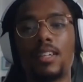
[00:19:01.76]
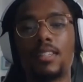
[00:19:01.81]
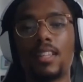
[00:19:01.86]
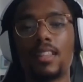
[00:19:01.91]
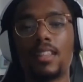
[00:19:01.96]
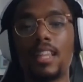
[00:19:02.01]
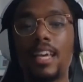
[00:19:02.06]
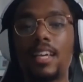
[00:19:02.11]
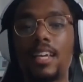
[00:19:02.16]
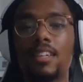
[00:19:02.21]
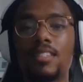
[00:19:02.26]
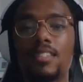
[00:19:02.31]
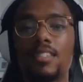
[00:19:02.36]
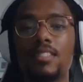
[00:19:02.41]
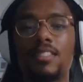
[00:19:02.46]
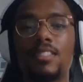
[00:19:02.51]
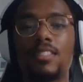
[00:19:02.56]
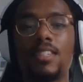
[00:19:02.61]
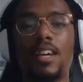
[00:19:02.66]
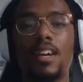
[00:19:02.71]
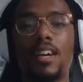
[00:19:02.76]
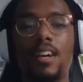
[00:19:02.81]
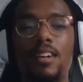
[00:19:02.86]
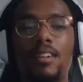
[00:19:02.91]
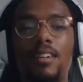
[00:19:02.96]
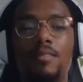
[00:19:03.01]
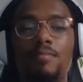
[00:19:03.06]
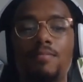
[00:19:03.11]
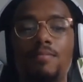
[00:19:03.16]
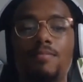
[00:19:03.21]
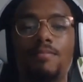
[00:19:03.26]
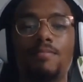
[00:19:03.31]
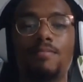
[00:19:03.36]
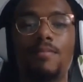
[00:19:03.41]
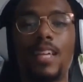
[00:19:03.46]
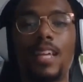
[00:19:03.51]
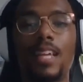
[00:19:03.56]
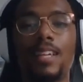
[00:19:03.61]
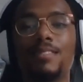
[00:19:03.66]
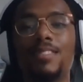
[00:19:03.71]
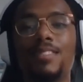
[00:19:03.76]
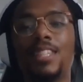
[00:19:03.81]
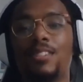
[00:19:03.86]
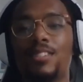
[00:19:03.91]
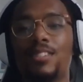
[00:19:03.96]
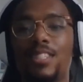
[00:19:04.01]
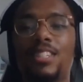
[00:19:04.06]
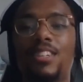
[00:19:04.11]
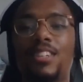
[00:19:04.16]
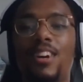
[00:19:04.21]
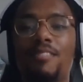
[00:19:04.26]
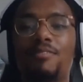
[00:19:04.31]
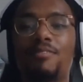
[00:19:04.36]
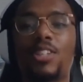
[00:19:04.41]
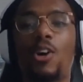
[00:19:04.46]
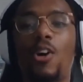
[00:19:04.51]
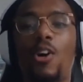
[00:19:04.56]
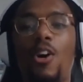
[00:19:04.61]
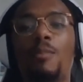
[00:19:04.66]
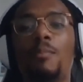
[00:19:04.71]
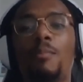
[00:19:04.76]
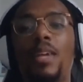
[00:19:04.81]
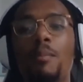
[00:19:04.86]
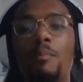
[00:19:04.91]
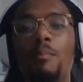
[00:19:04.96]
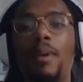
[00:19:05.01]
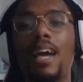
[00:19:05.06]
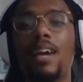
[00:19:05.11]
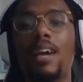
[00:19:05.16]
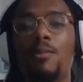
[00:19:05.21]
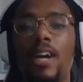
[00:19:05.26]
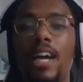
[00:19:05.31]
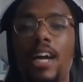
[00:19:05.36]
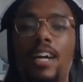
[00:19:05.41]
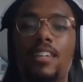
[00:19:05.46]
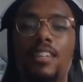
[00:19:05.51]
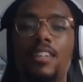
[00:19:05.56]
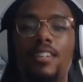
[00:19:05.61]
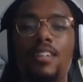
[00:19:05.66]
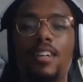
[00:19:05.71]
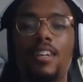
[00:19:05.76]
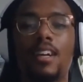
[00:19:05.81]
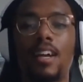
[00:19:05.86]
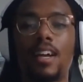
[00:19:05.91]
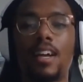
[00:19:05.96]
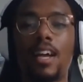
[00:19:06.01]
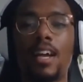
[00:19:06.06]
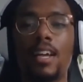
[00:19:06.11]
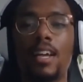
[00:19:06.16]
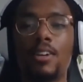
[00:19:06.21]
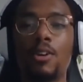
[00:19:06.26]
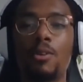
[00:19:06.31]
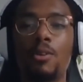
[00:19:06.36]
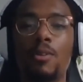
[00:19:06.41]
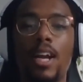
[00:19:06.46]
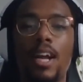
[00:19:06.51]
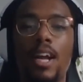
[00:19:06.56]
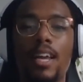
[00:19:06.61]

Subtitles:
Lakers. You don't have to call me a bandwagoner. I know what I